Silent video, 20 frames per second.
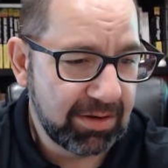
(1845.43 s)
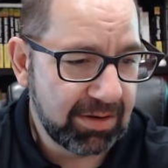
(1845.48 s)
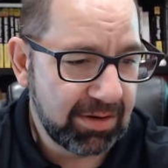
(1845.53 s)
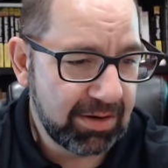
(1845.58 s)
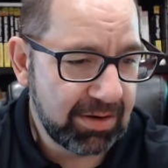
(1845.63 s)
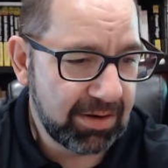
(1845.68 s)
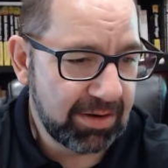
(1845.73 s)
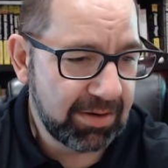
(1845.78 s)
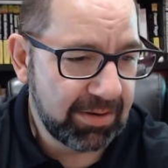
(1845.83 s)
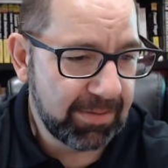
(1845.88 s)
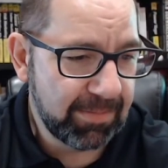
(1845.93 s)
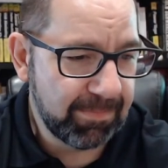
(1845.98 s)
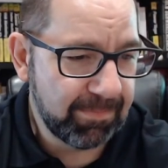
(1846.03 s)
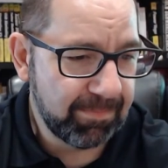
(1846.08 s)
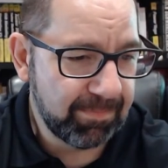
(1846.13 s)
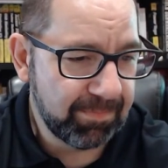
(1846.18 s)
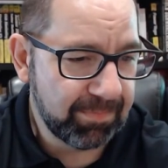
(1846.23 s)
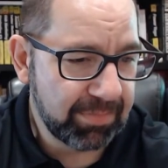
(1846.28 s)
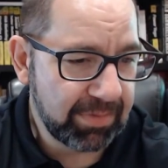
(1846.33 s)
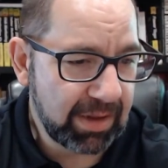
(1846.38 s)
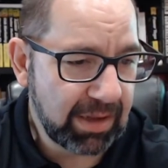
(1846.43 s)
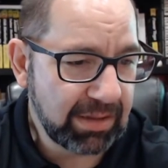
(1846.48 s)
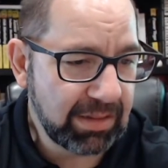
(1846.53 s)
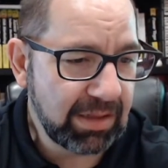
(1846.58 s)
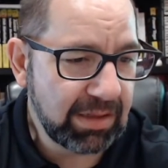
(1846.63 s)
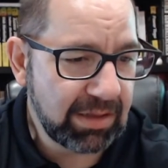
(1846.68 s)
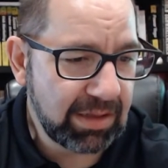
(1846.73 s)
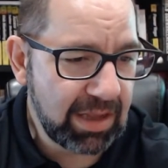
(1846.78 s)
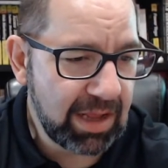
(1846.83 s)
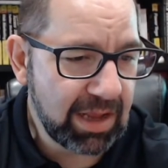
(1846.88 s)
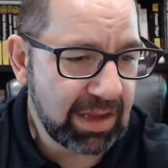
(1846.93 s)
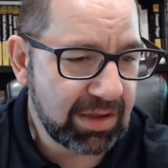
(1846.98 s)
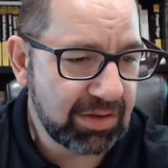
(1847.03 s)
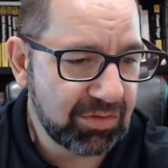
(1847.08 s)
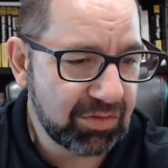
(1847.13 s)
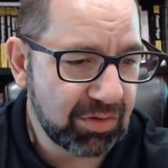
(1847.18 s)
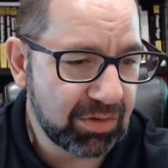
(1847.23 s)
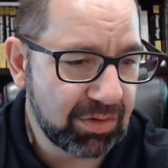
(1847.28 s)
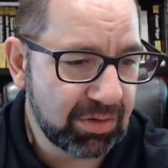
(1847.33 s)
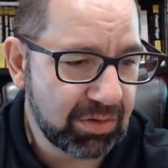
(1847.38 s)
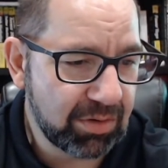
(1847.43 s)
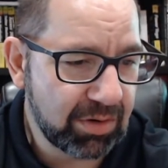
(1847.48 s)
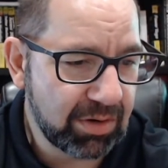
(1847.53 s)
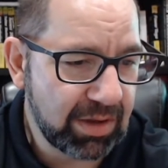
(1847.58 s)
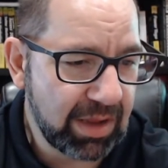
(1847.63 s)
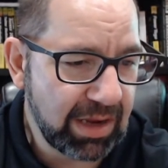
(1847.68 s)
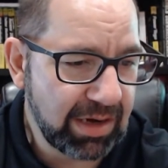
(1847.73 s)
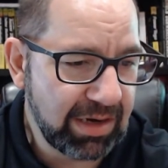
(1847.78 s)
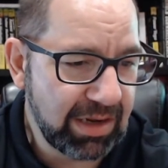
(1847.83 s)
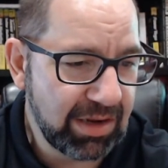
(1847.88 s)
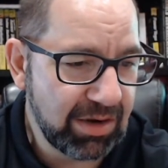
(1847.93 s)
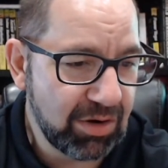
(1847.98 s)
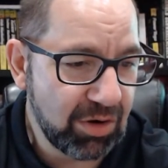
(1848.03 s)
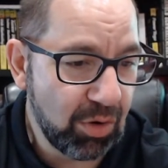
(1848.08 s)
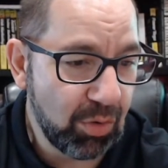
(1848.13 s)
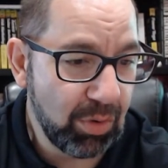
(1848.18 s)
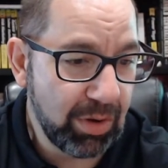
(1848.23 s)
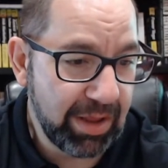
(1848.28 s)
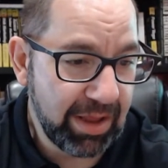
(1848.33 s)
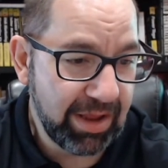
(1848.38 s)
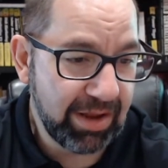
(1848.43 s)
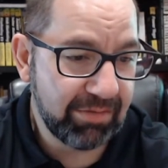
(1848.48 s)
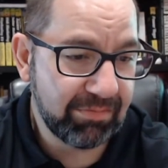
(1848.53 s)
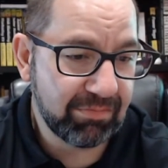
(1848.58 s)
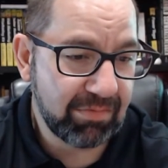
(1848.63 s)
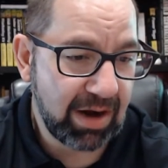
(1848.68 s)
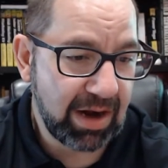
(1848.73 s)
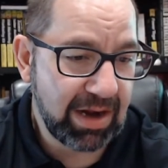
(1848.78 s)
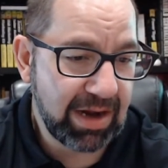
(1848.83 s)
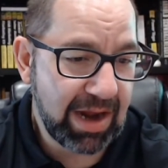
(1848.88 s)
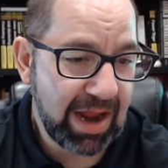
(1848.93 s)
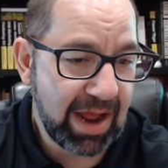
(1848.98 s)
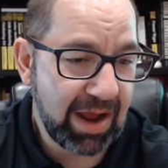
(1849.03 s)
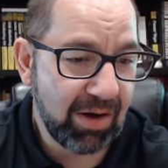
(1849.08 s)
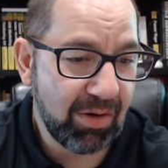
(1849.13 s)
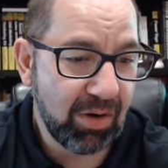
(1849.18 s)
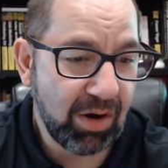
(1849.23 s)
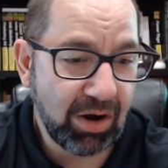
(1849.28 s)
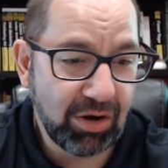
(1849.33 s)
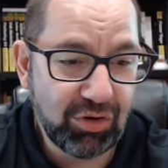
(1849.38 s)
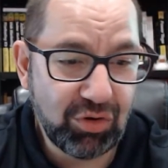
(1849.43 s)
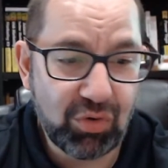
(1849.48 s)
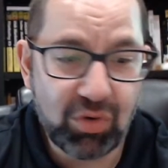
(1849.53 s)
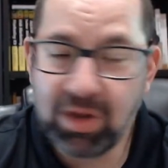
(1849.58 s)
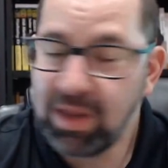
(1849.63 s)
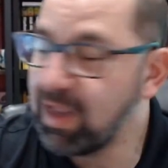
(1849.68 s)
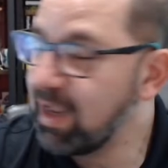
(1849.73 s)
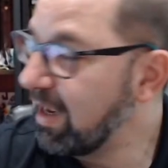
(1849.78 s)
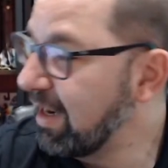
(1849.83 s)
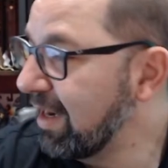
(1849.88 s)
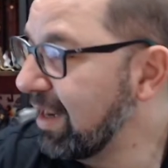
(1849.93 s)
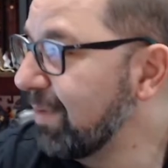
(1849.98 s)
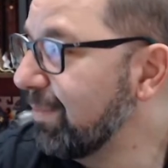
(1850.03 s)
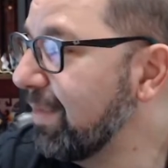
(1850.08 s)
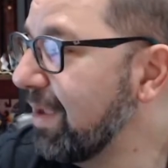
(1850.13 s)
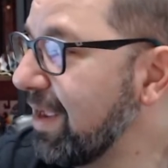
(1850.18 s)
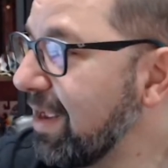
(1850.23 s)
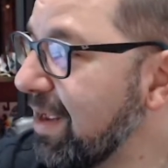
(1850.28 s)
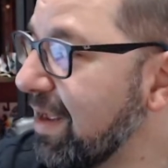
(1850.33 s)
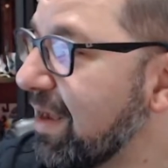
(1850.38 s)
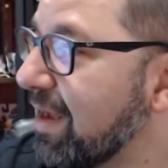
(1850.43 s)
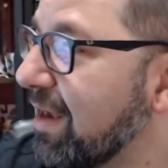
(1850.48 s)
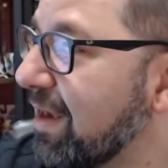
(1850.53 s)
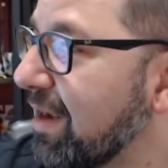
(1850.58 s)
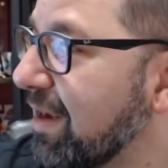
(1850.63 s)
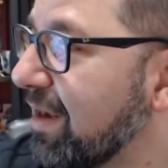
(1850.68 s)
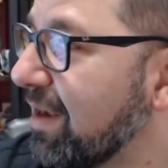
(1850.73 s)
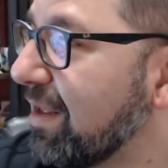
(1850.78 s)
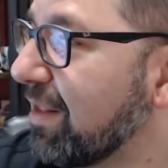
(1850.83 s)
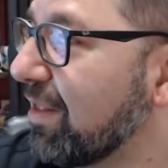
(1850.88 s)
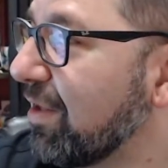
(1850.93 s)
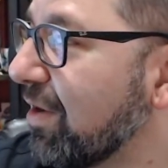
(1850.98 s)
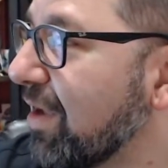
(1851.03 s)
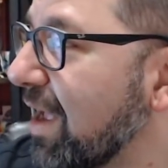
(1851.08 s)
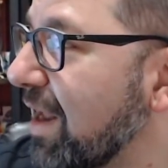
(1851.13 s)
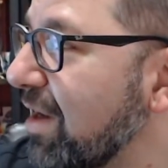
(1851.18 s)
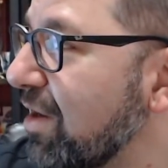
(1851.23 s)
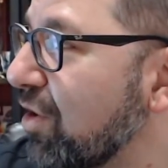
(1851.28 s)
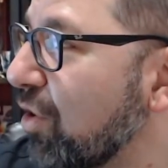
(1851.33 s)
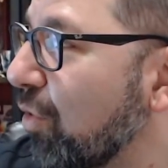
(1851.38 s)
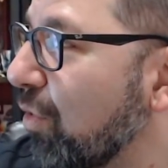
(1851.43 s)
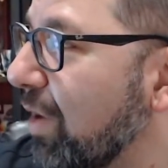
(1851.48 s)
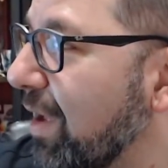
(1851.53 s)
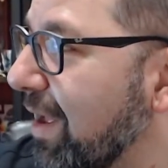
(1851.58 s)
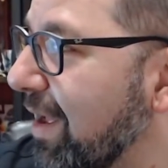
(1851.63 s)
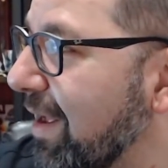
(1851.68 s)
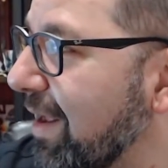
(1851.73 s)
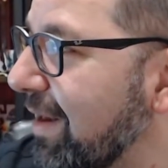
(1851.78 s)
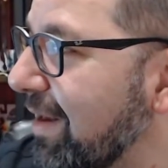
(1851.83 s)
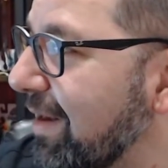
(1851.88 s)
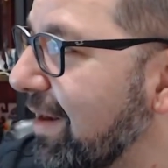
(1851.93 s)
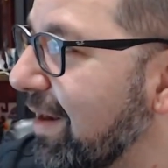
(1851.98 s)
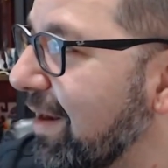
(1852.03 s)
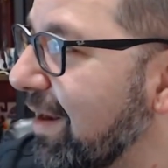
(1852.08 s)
I think the Yankees are getting no hit right now. Are you kidding me? They're getting no hit.